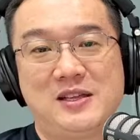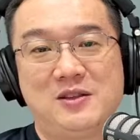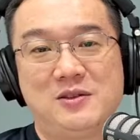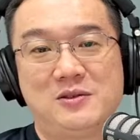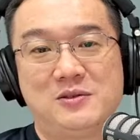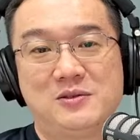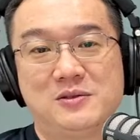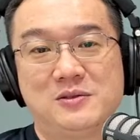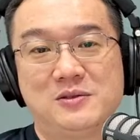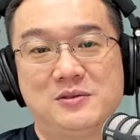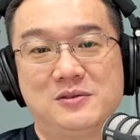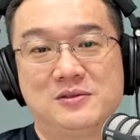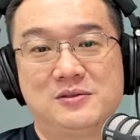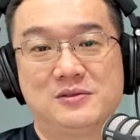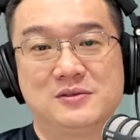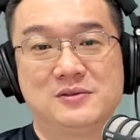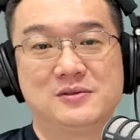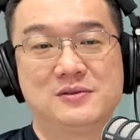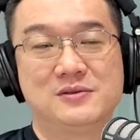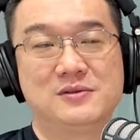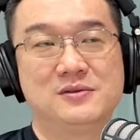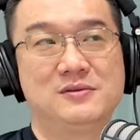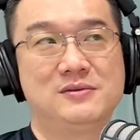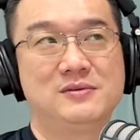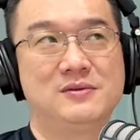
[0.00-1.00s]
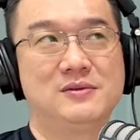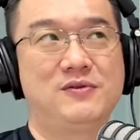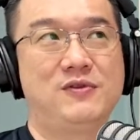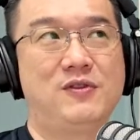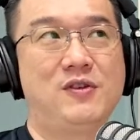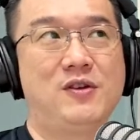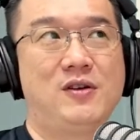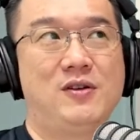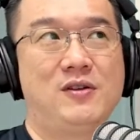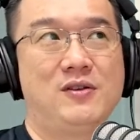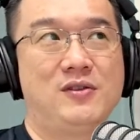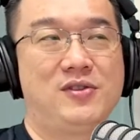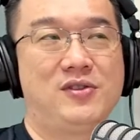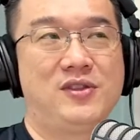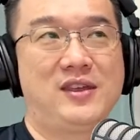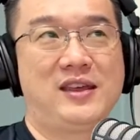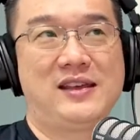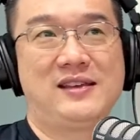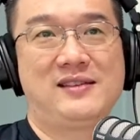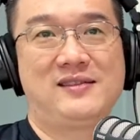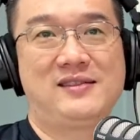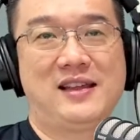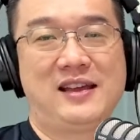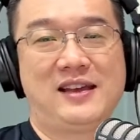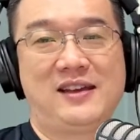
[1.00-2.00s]
me for
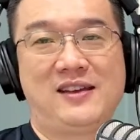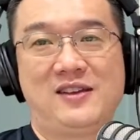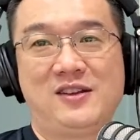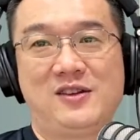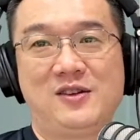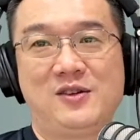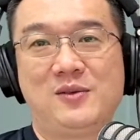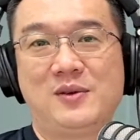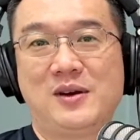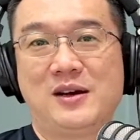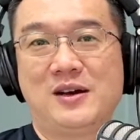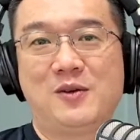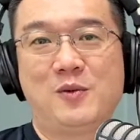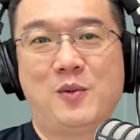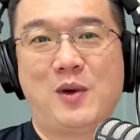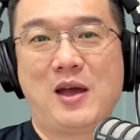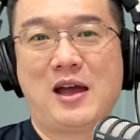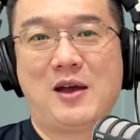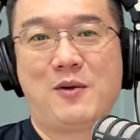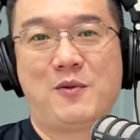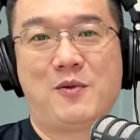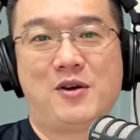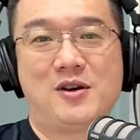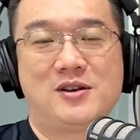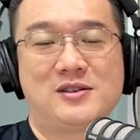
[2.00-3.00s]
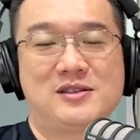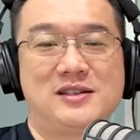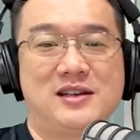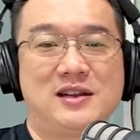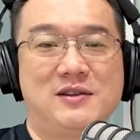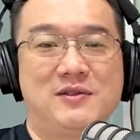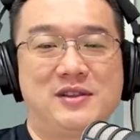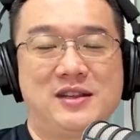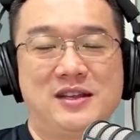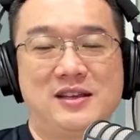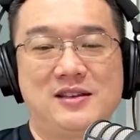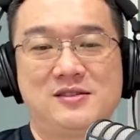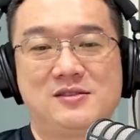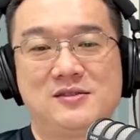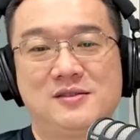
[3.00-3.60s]
things like where I was and everything.